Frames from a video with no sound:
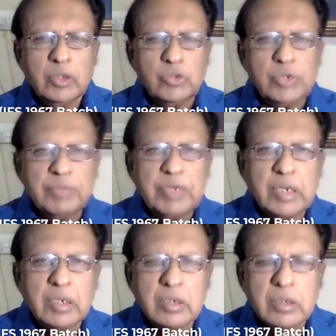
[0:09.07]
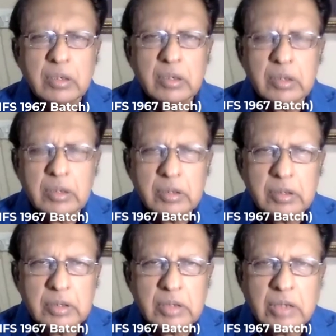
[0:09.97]
Today we are
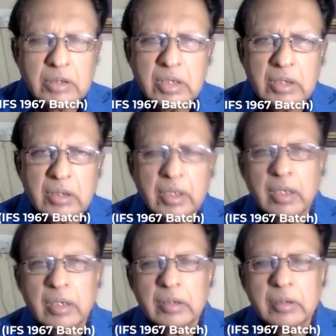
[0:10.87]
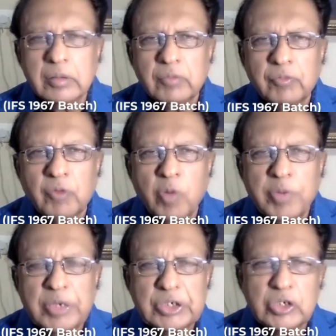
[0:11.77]
discussing the
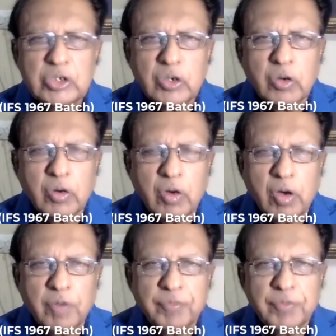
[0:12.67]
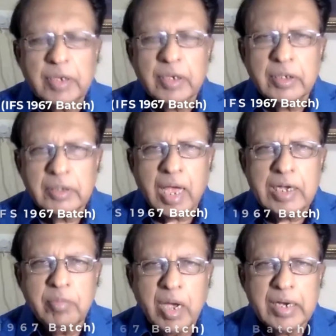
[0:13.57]
formation of a
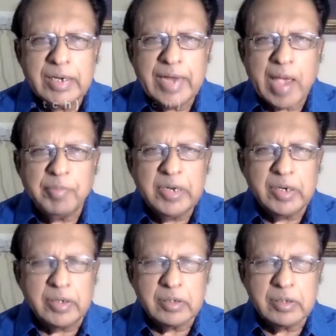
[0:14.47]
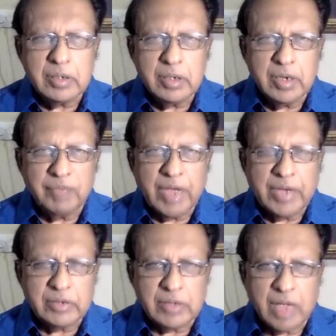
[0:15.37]
Taliban cabinet in
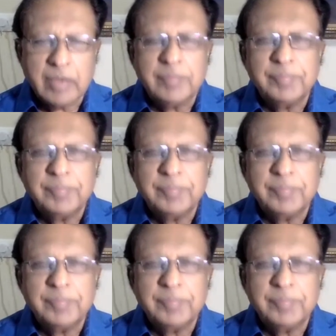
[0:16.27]
Afghanistan.